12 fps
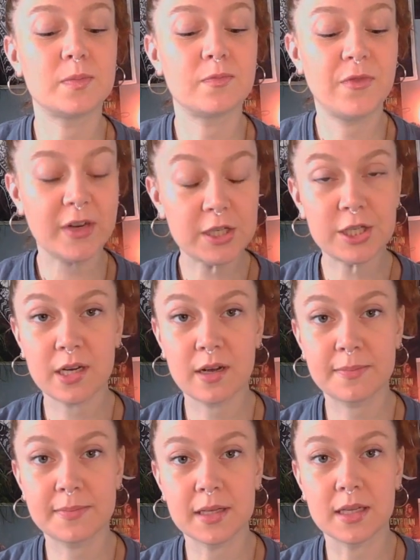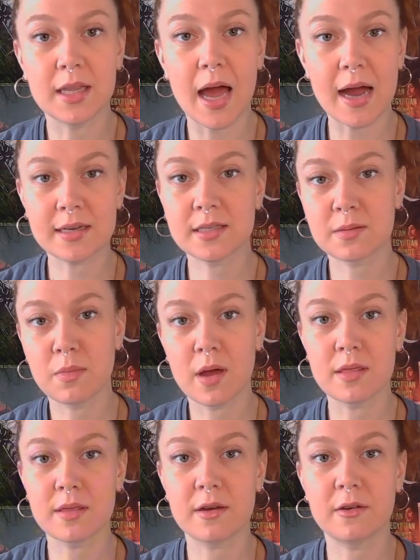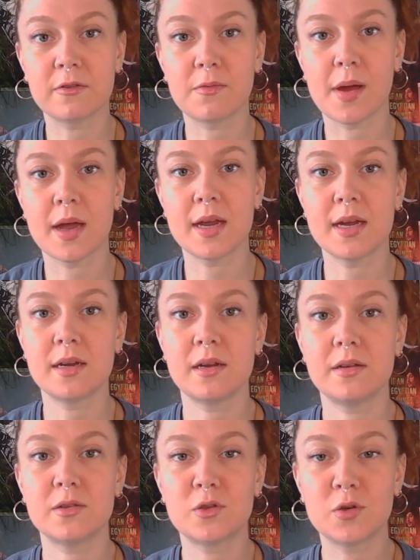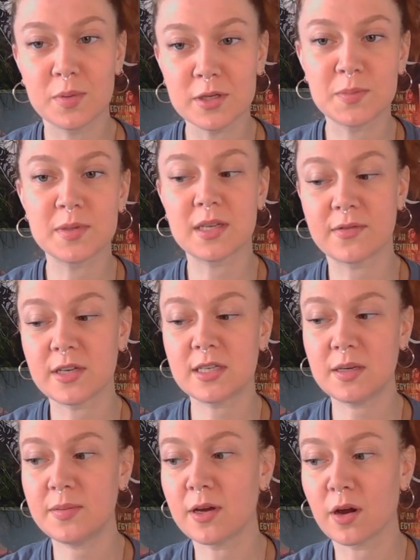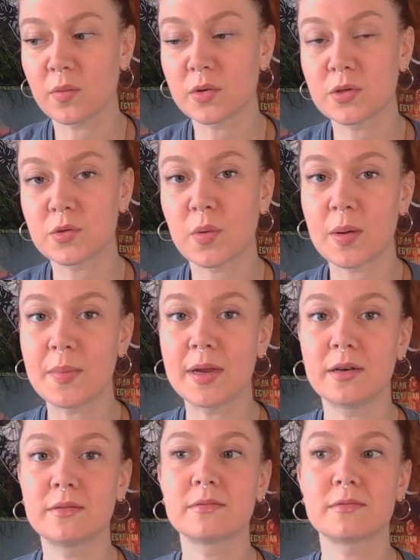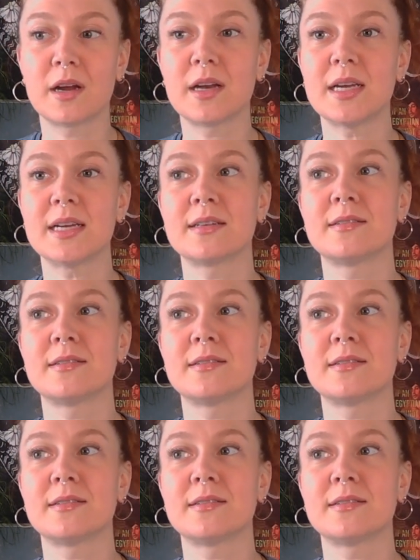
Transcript: finishing up the last month of my super specific TBR, which was women writing